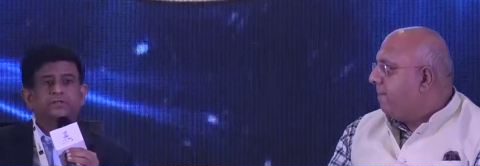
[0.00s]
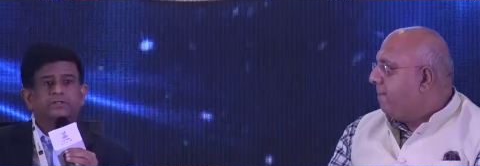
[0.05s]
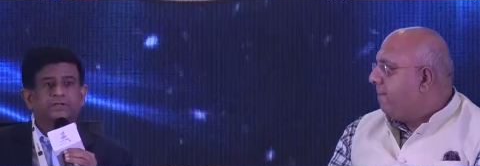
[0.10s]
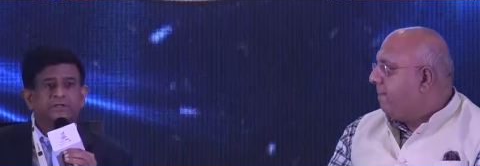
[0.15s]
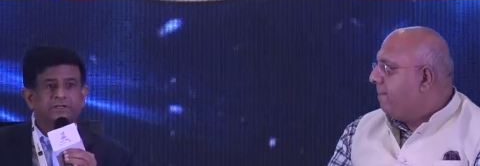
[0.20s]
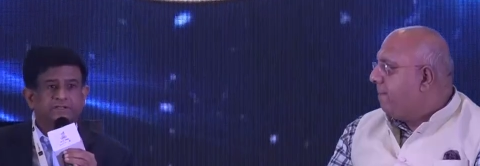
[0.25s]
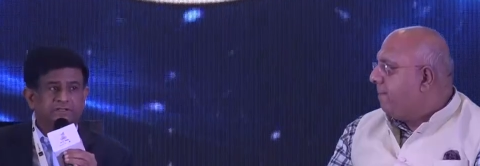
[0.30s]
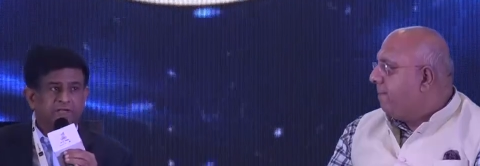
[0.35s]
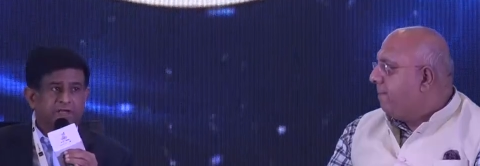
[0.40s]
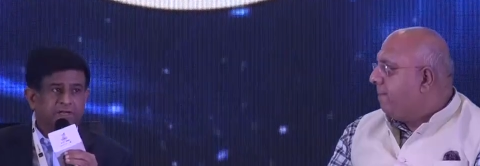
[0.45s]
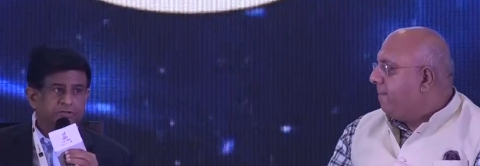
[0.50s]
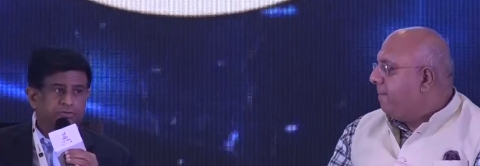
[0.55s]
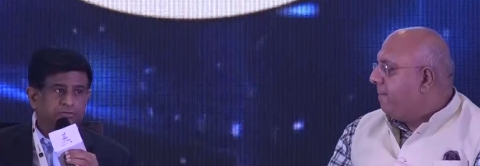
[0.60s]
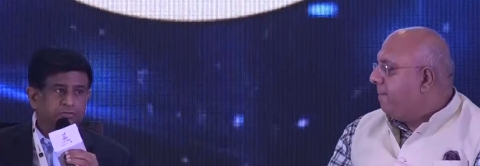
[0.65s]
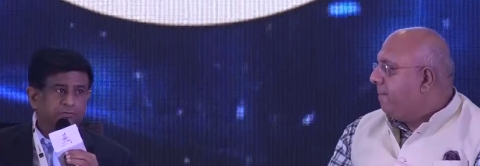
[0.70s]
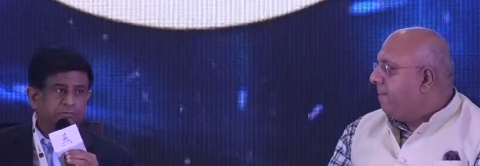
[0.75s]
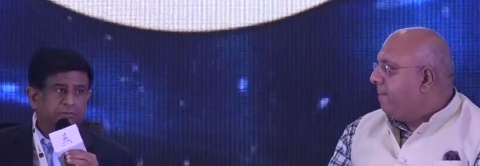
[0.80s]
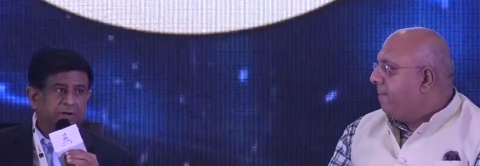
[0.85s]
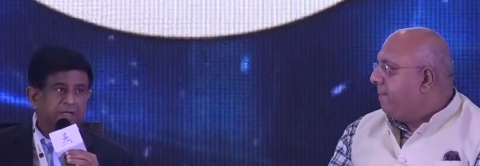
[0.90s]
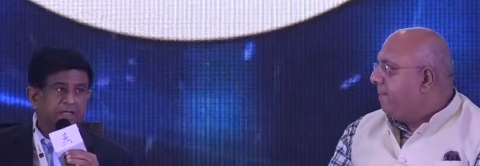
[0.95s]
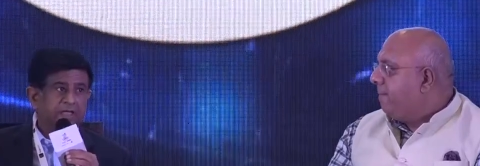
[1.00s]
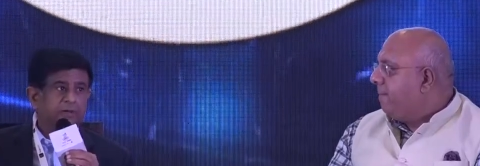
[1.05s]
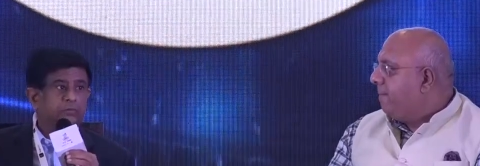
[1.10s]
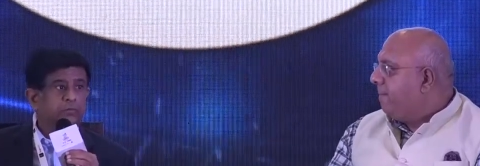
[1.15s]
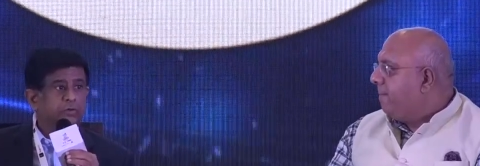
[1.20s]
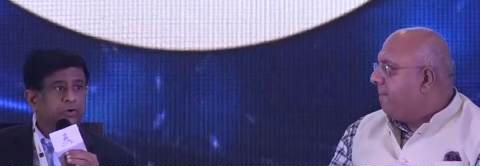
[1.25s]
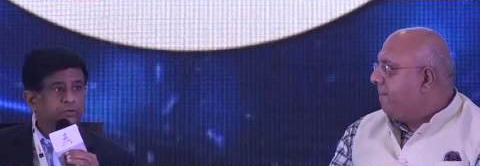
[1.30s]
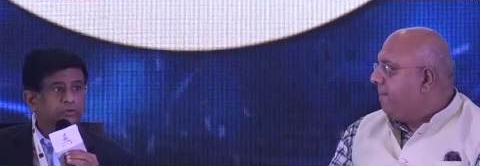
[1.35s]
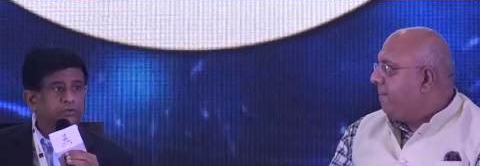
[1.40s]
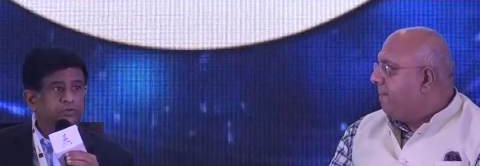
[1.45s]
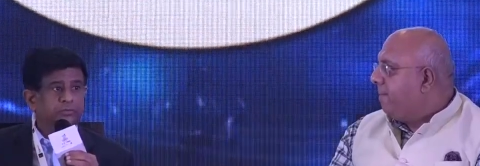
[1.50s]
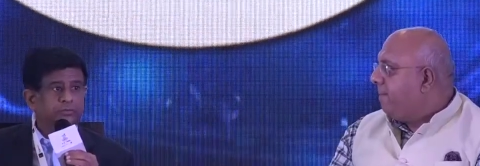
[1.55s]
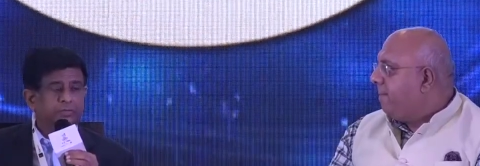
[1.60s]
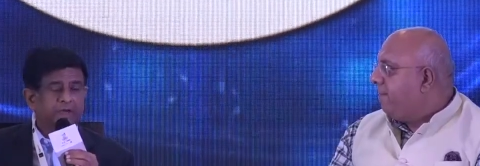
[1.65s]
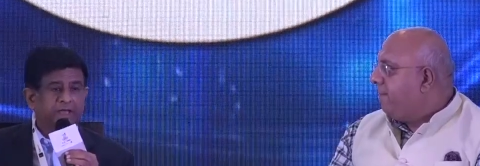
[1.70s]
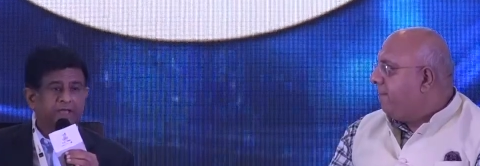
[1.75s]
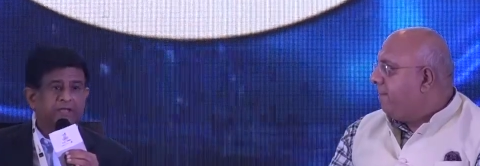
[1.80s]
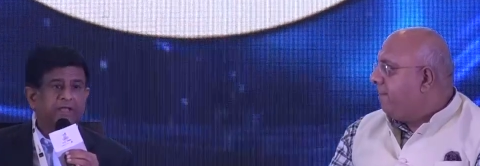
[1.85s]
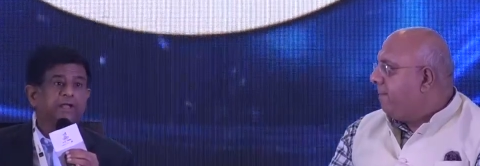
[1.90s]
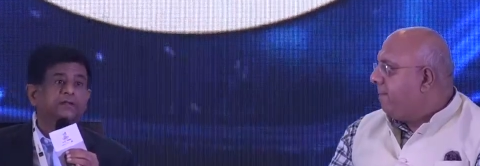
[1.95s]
Speaker 1: she decides to buy, what to buy,